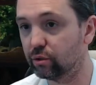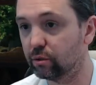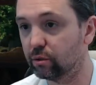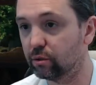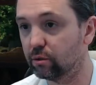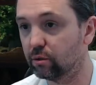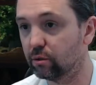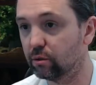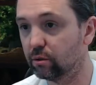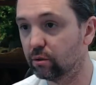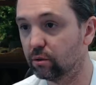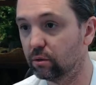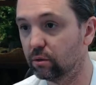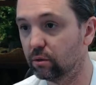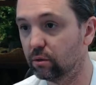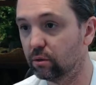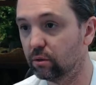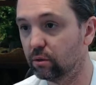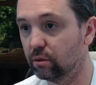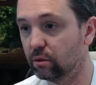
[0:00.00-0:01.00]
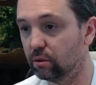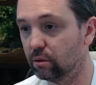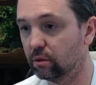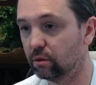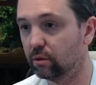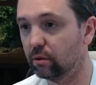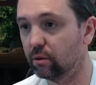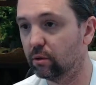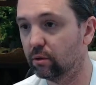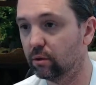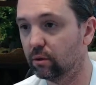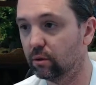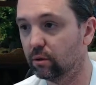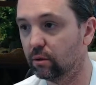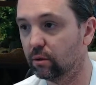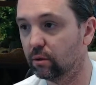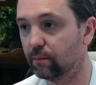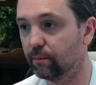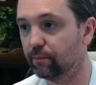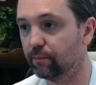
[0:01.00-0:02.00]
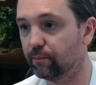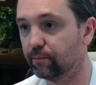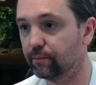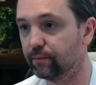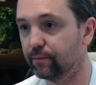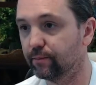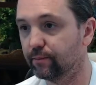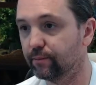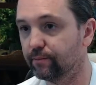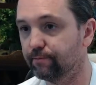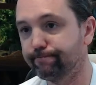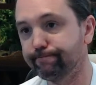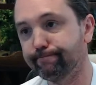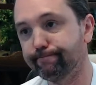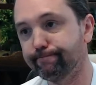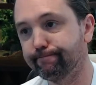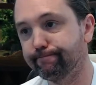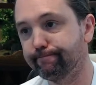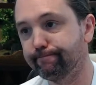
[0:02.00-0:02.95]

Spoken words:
(no one is talking)